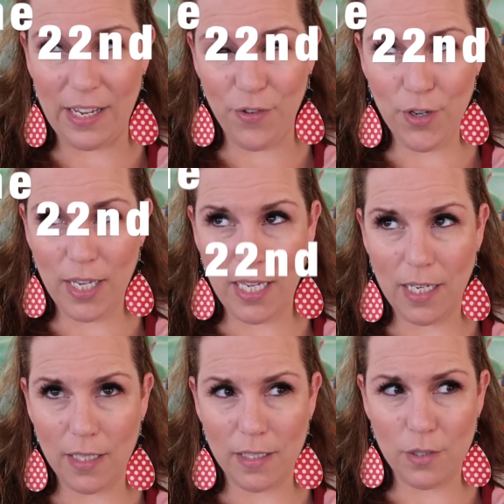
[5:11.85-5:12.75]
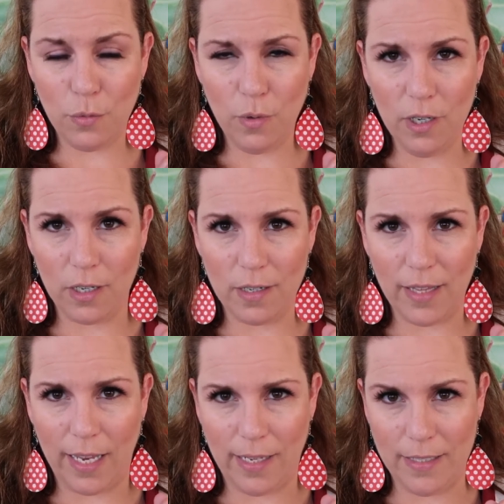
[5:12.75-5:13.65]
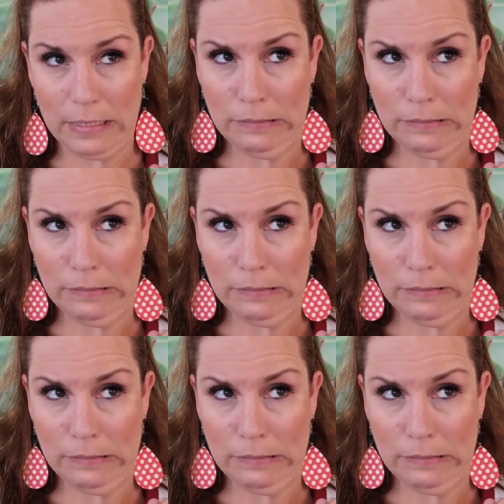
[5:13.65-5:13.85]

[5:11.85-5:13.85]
If you can get it to work, that is.